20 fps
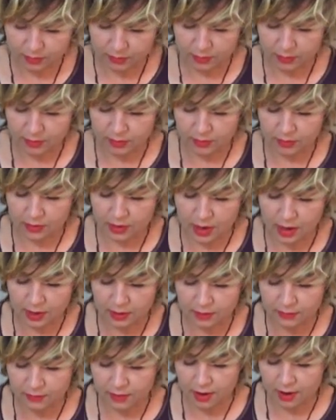Very
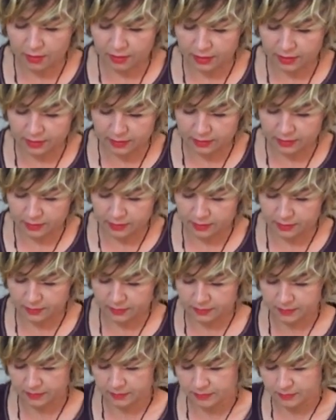light variant,
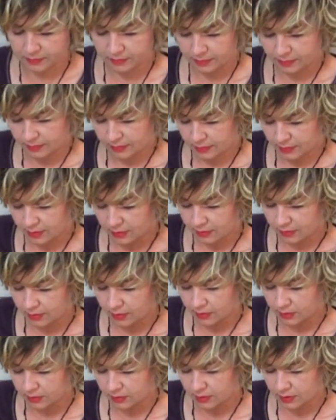
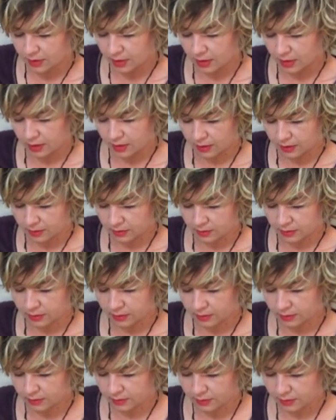very tight.
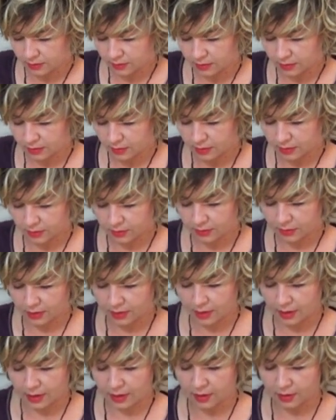
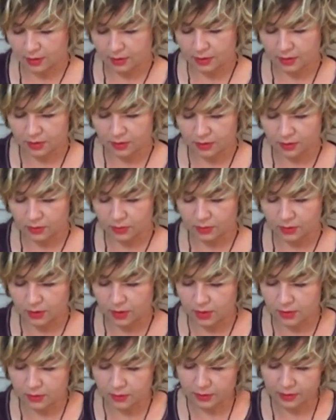Okay, here we
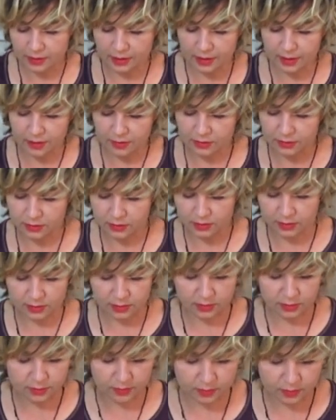go. Here it
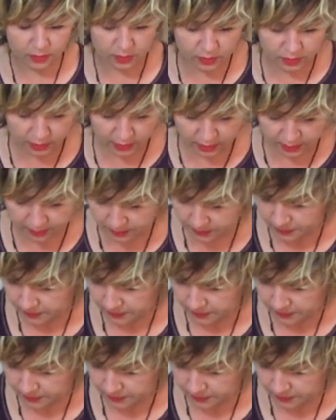is. You see?